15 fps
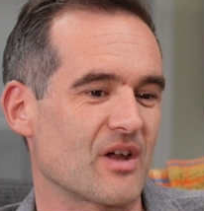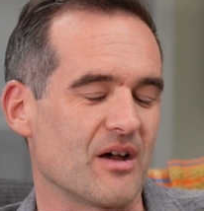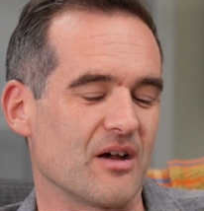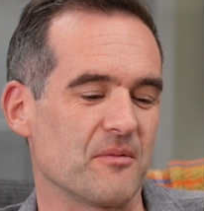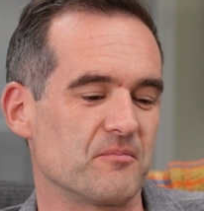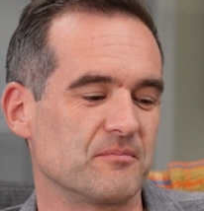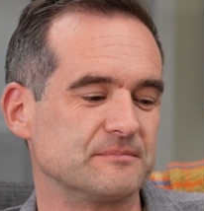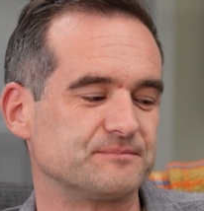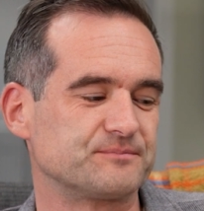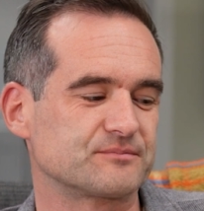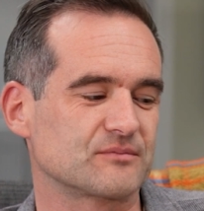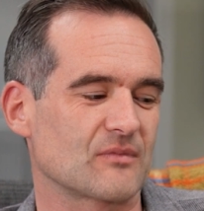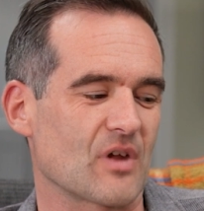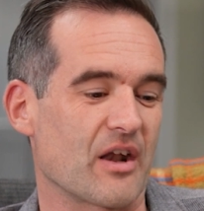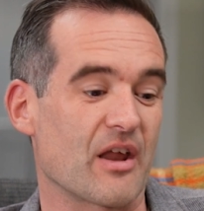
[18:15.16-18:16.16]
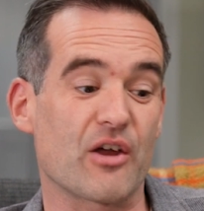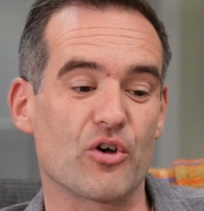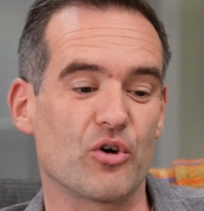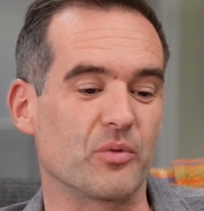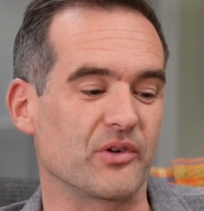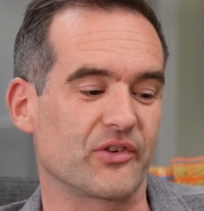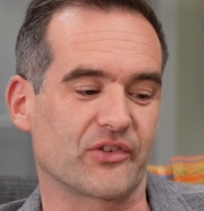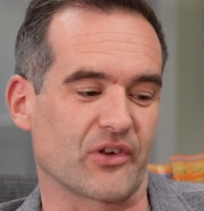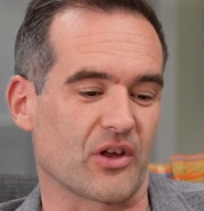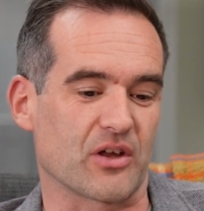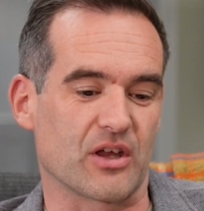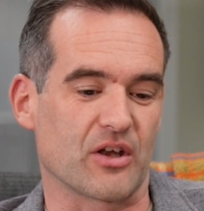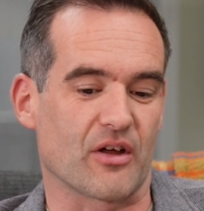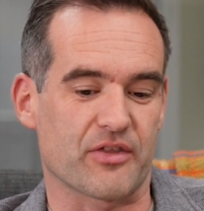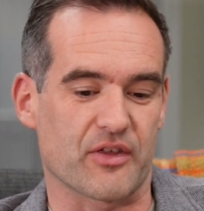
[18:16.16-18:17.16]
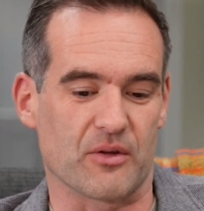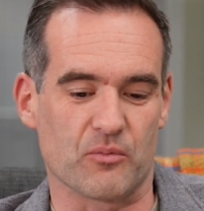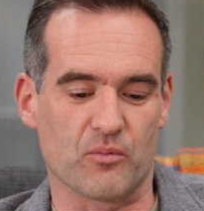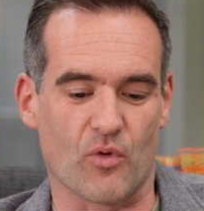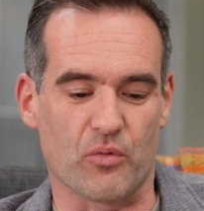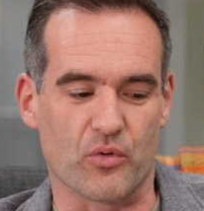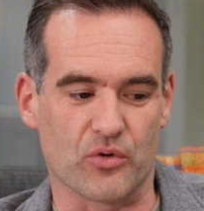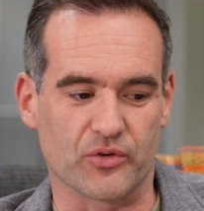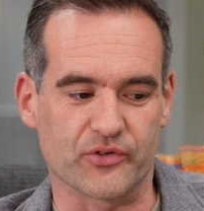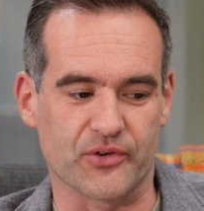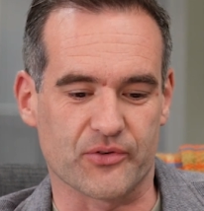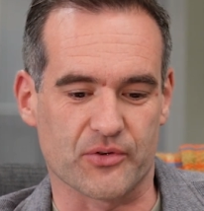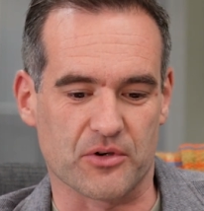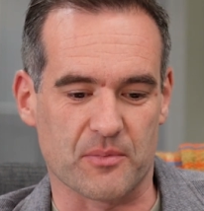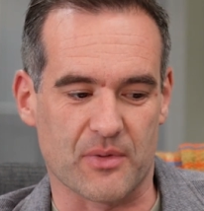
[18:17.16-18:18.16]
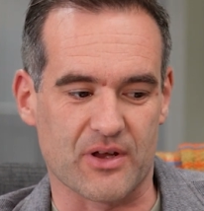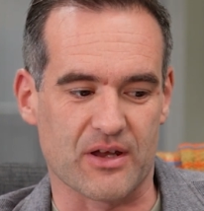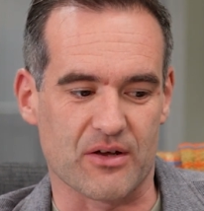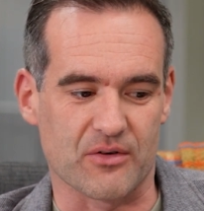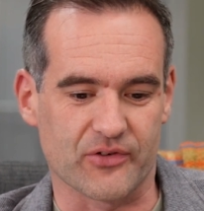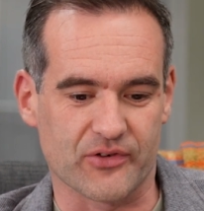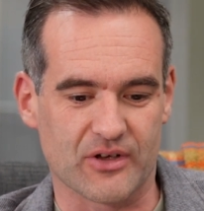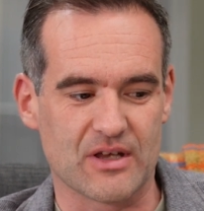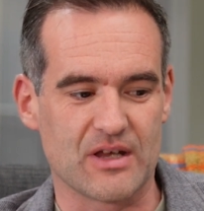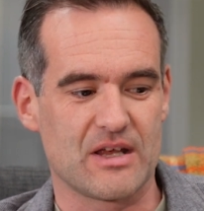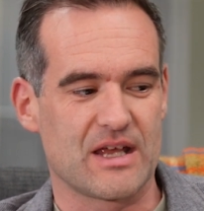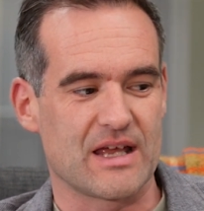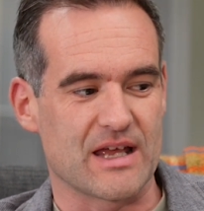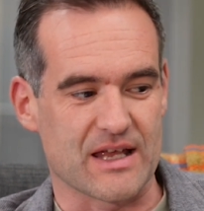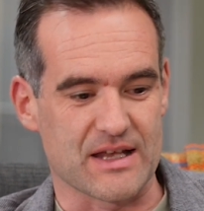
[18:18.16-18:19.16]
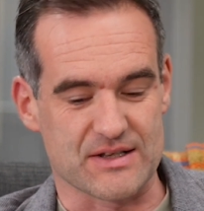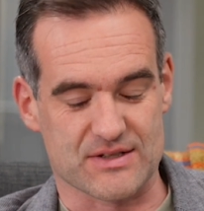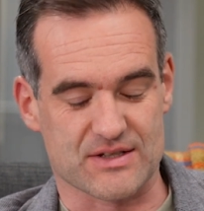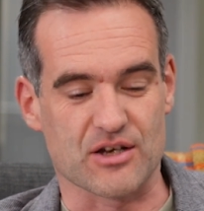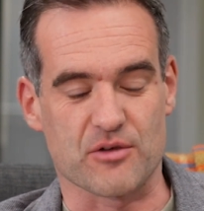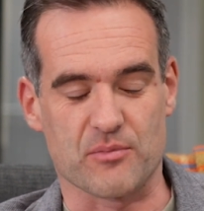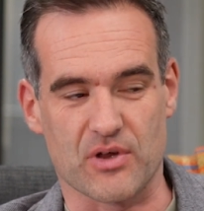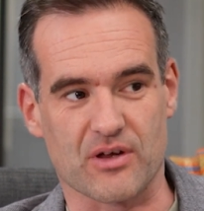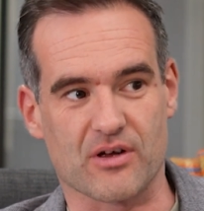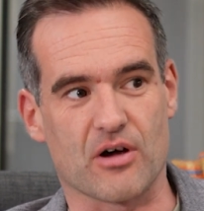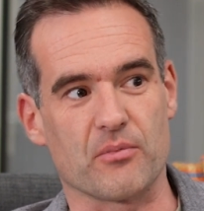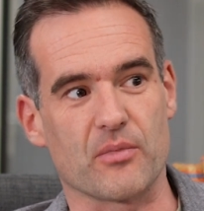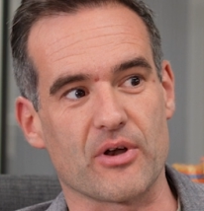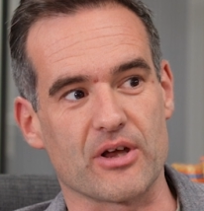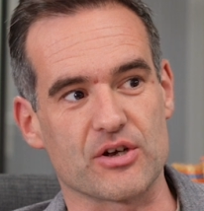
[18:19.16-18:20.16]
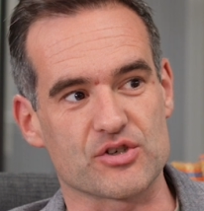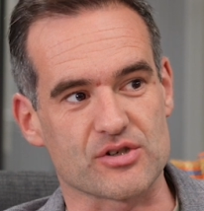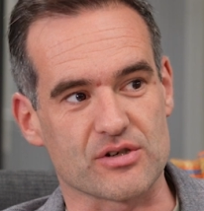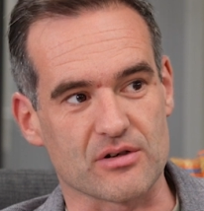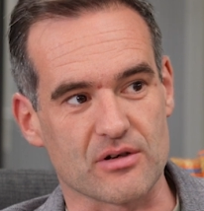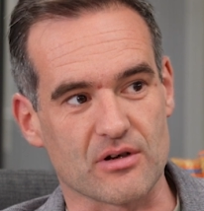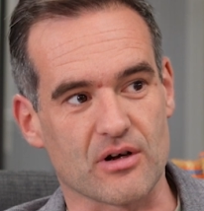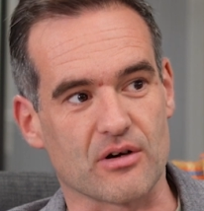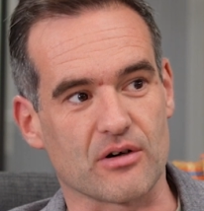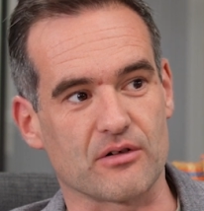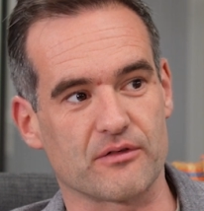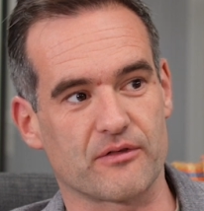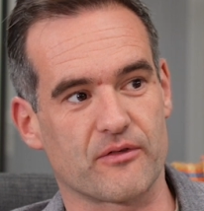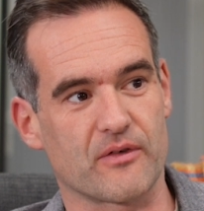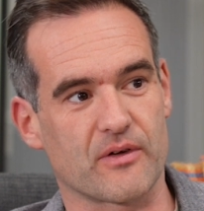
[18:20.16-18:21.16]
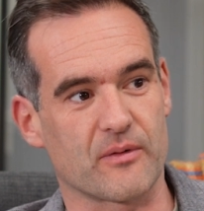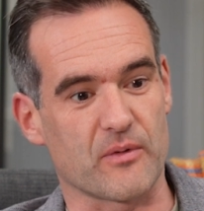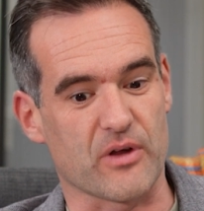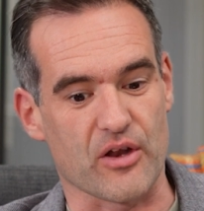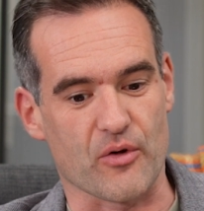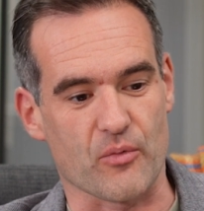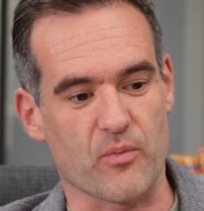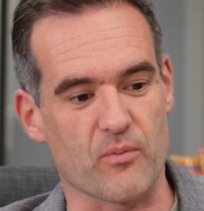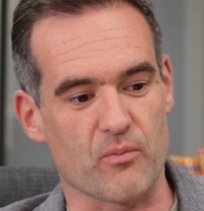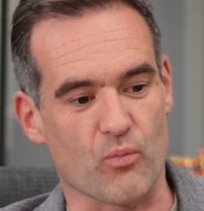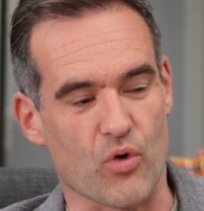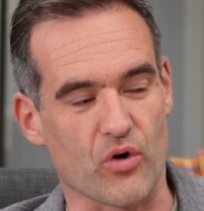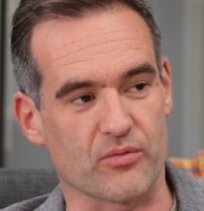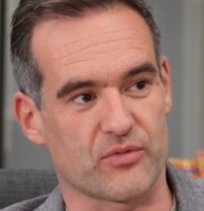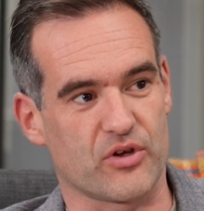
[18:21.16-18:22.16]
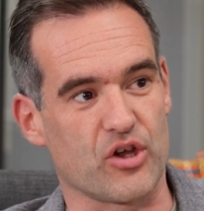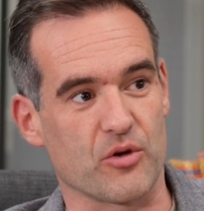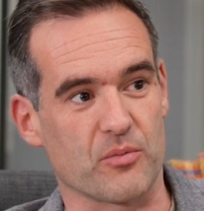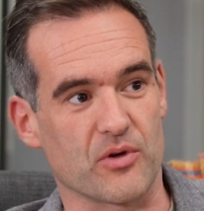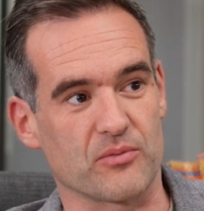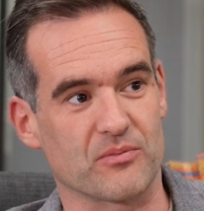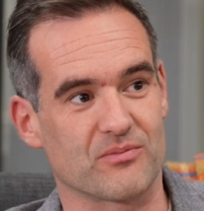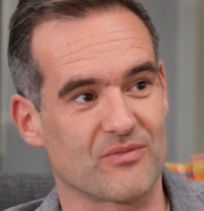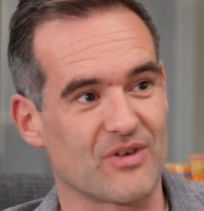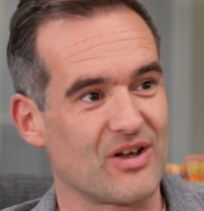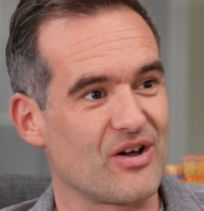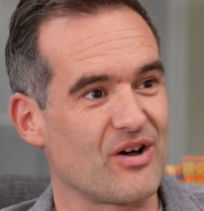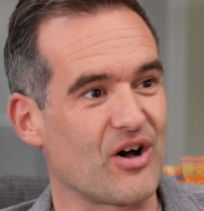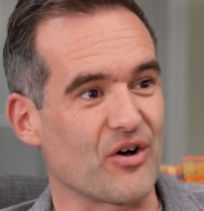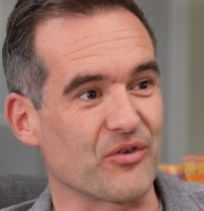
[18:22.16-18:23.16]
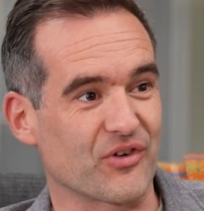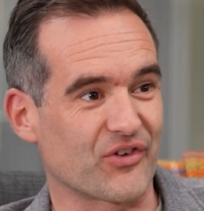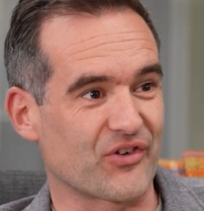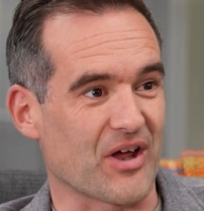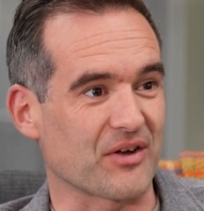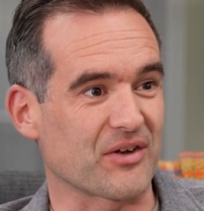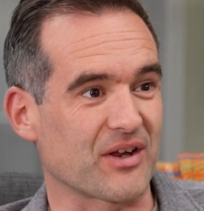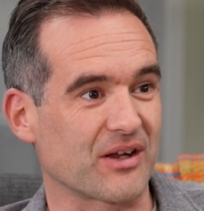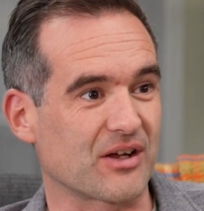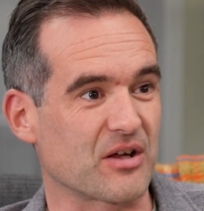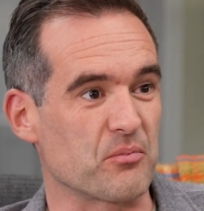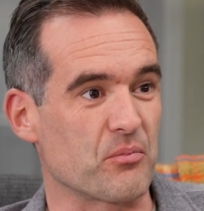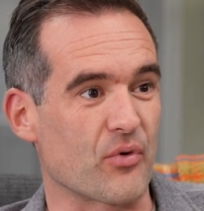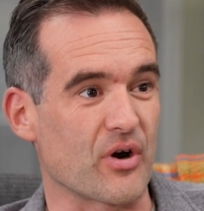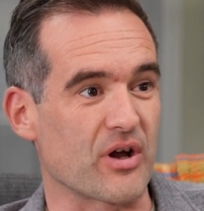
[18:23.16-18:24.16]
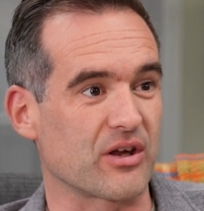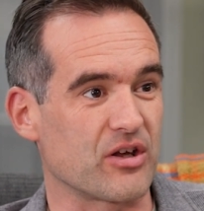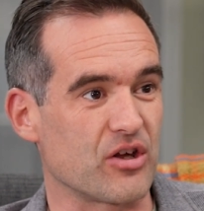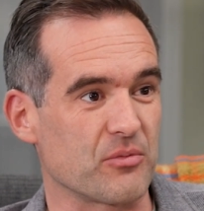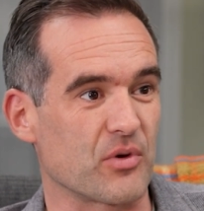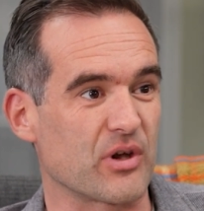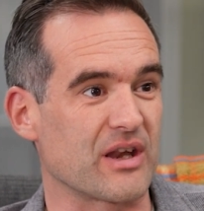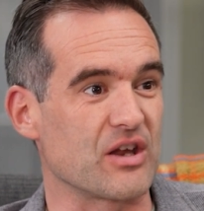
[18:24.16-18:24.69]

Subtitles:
And I always say, you know, I think what we're also talking about here is it's going to be a combination of, you know, what human understanding can bring, human